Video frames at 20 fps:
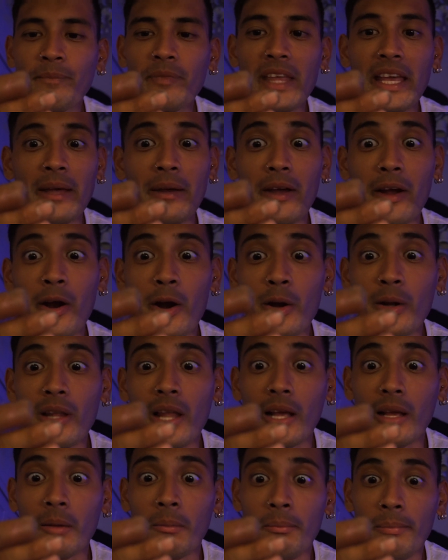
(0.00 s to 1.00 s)
It hurt
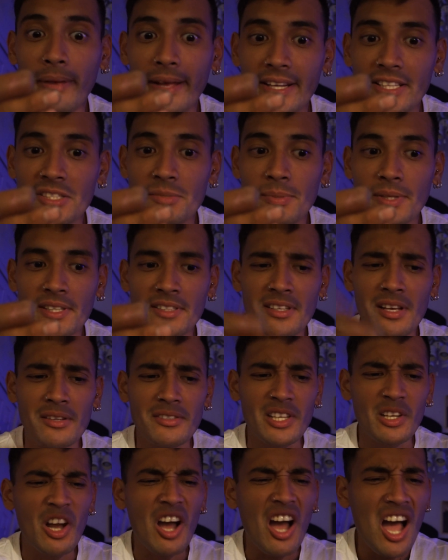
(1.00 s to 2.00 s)
like a bitch because I was
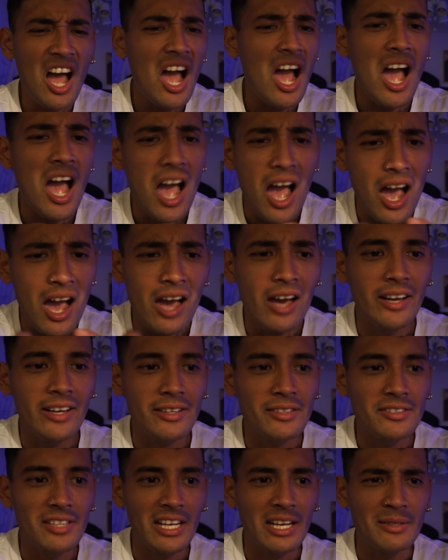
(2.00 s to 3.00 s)
like,
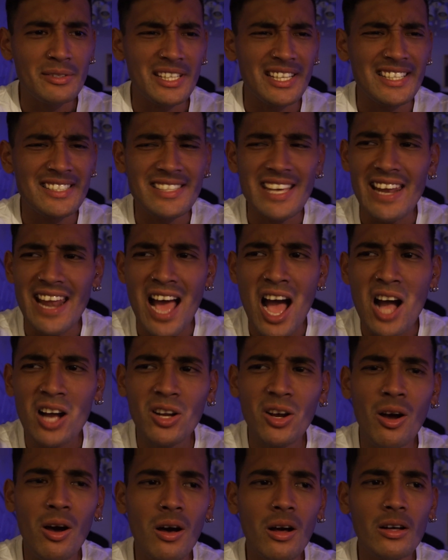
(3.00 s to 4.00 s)
I was like, is that
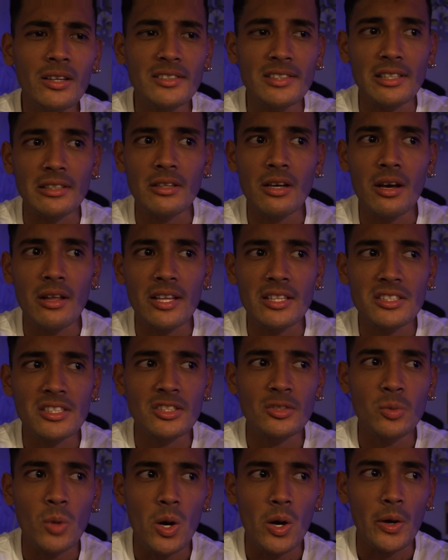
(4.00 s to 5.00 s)
alcohol? He's like, no, that's
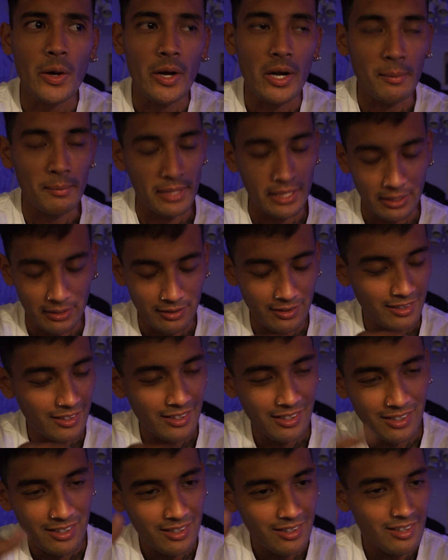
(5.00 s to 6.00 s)
just water. I'm like,
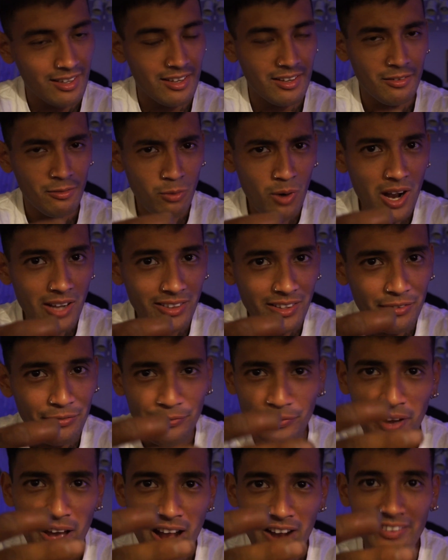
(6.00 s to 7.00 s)
what the
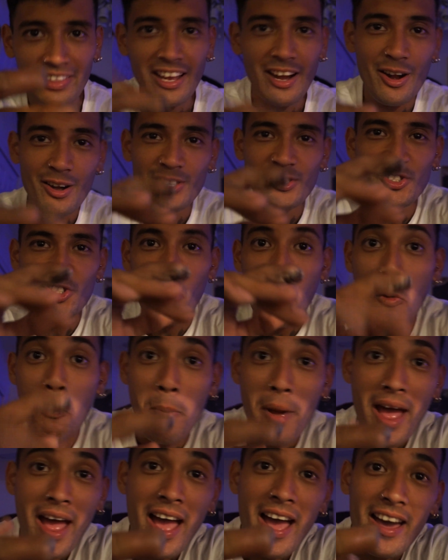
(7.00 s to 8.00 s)
fuck? That hurt so
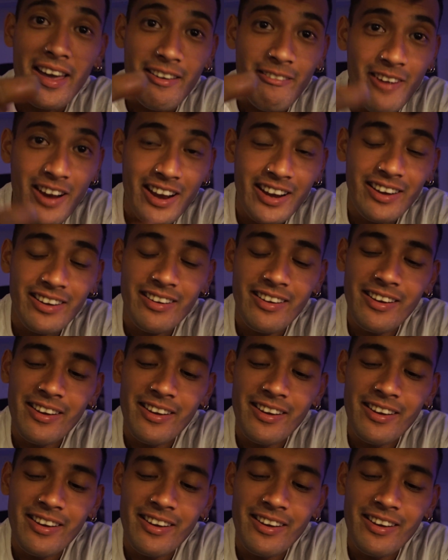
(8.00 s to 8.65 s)
bad, right?